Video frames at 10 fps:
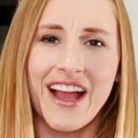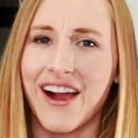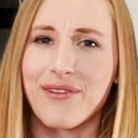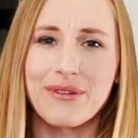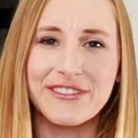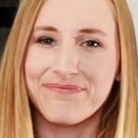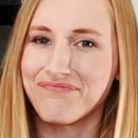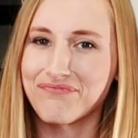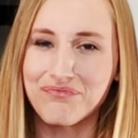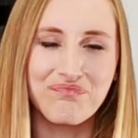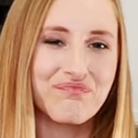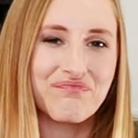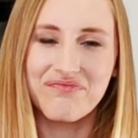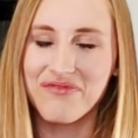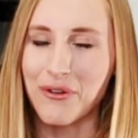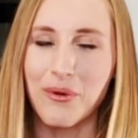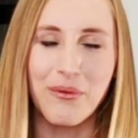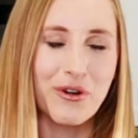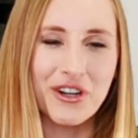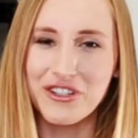I mean, what
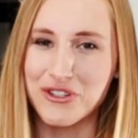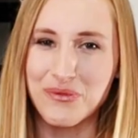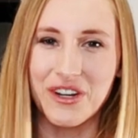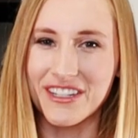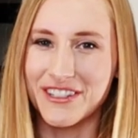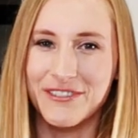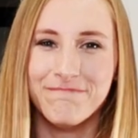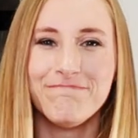more could you want? All